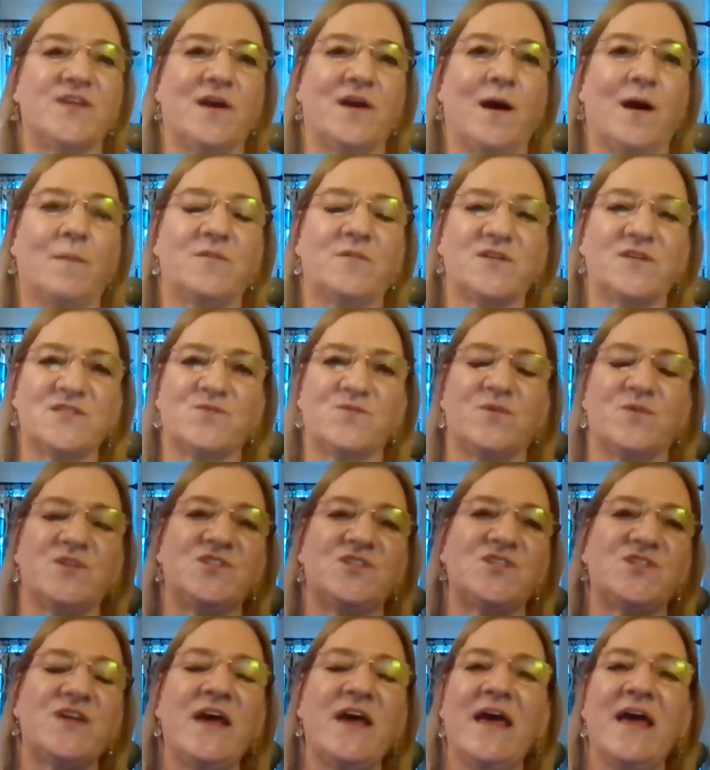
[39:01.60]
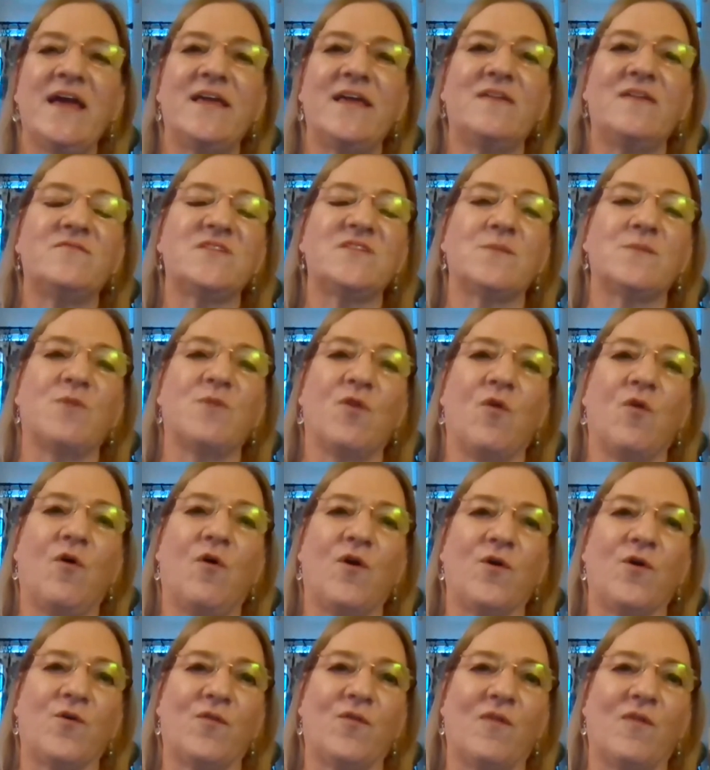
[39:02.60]
the objects, which gives them a
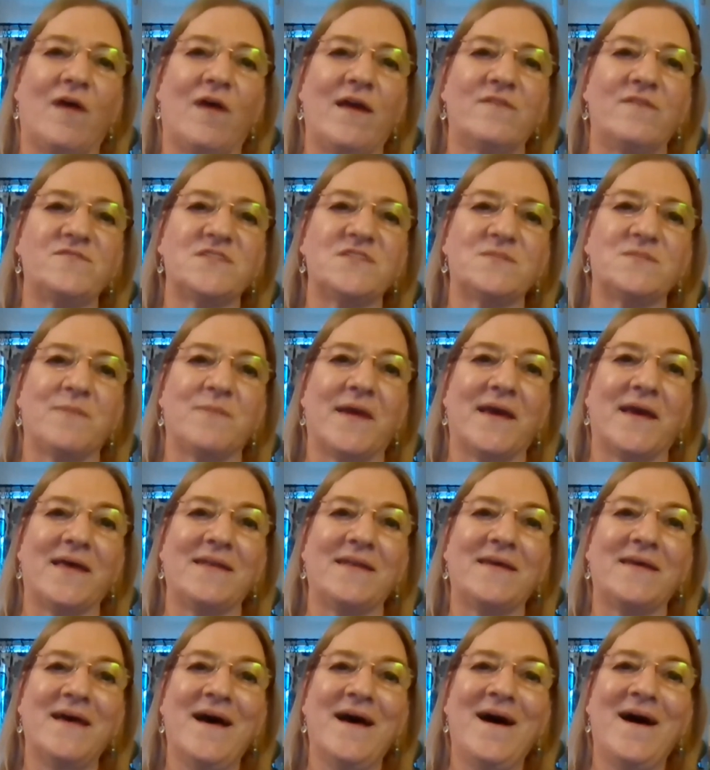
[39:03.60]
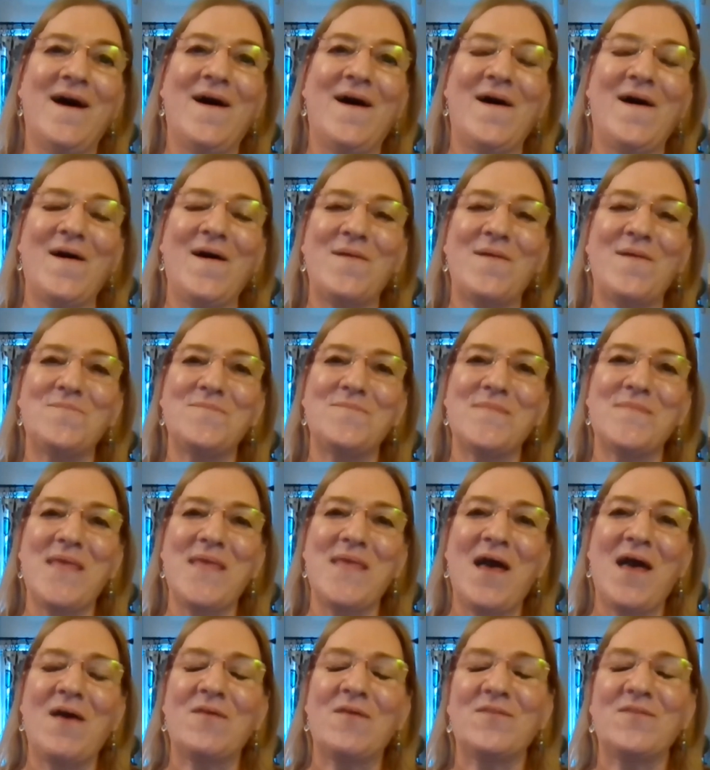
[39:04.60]
longer lifespan.
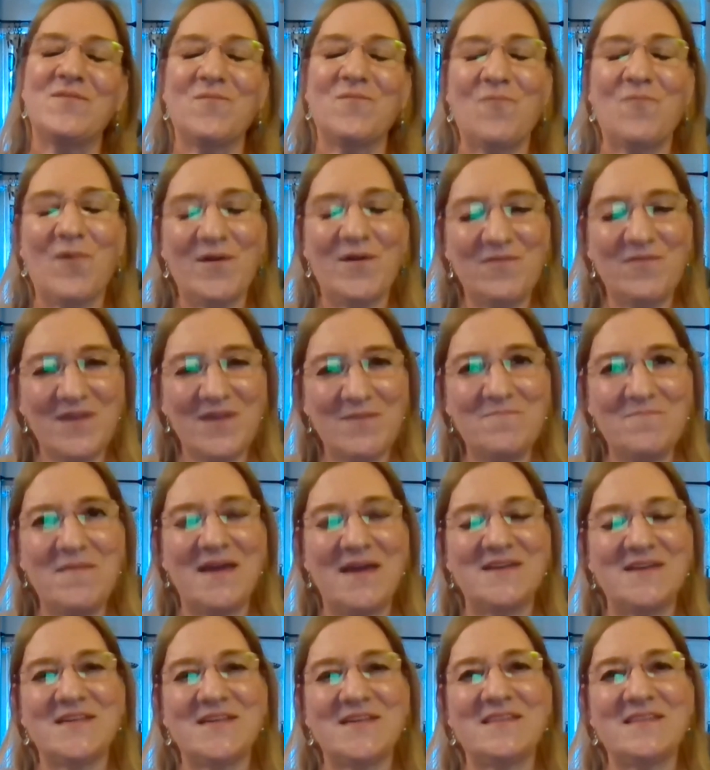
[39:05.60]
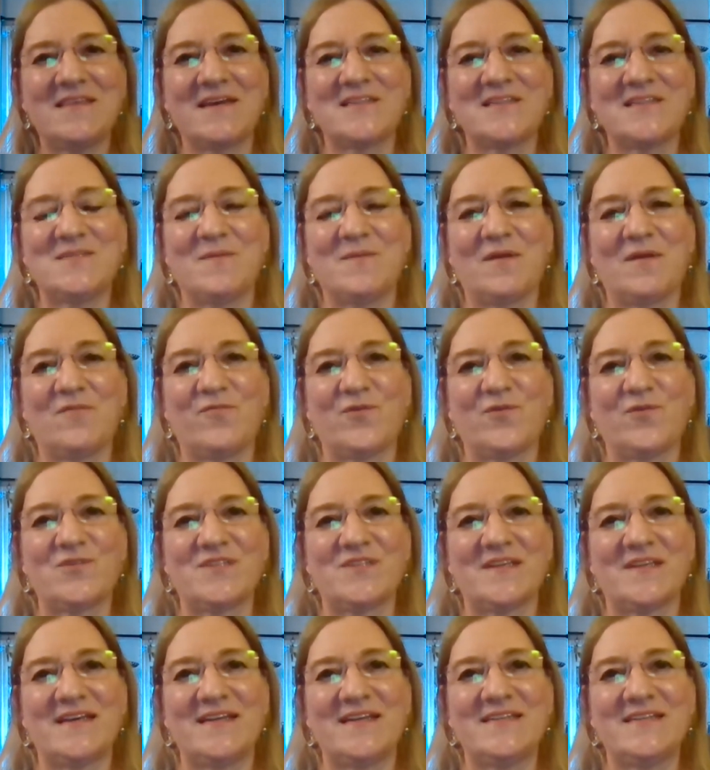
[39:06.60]
One of the amazing things about
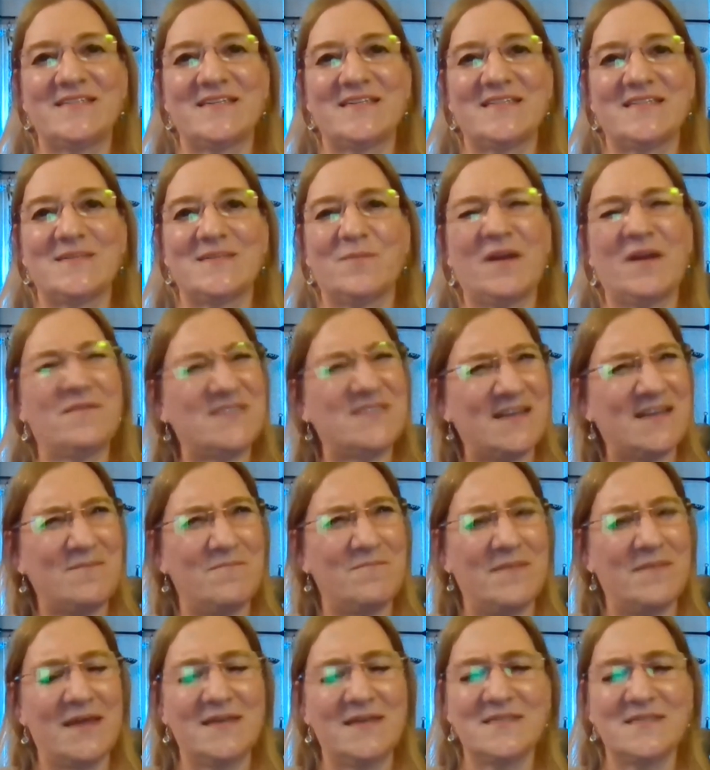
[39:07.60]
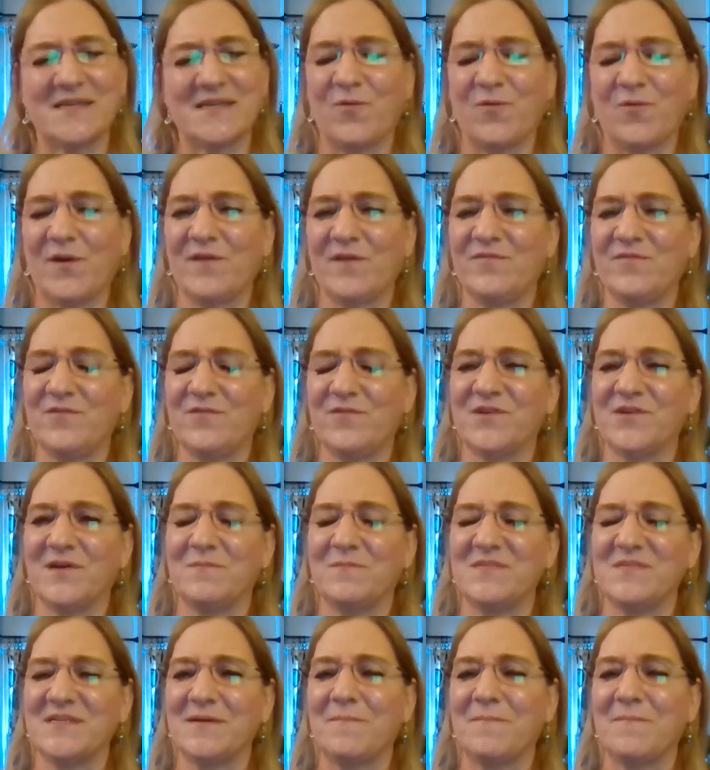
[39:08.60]
First Lady's exhibit, I've said amazing quite a few
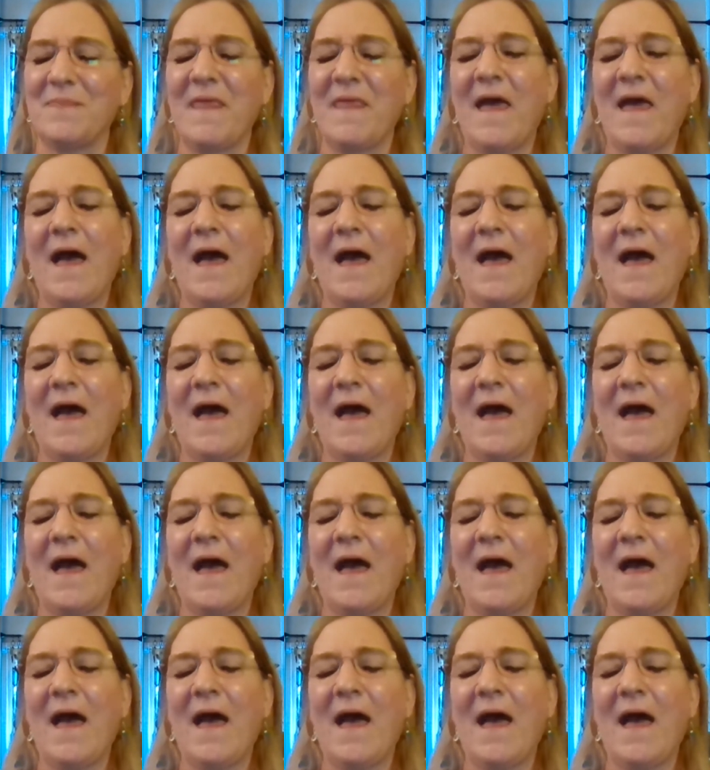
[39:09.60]
times now,